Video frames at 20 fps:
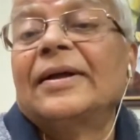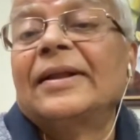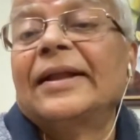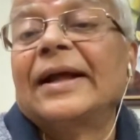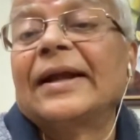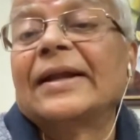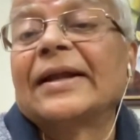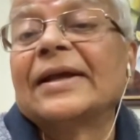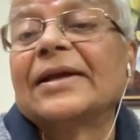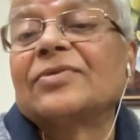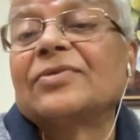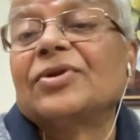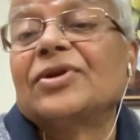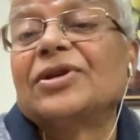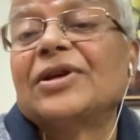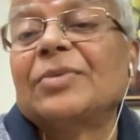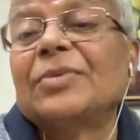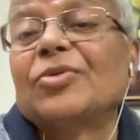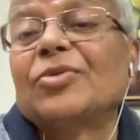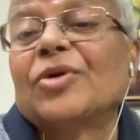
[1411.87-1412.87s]
In that case,
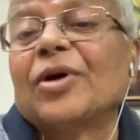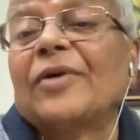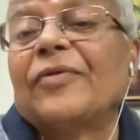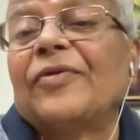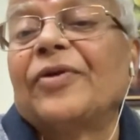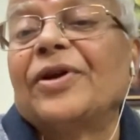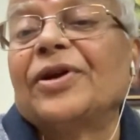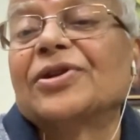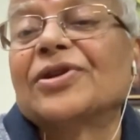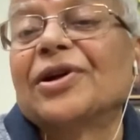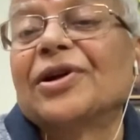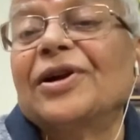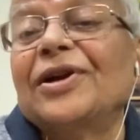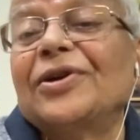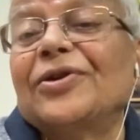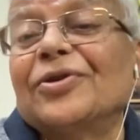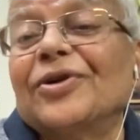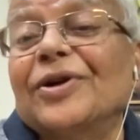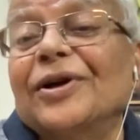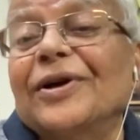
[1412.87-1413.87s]
we seem to have finished
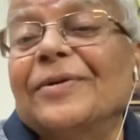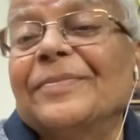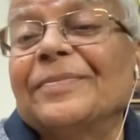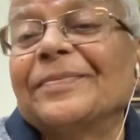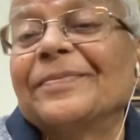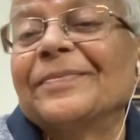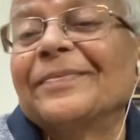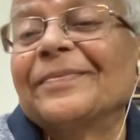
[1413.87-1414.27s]
early today.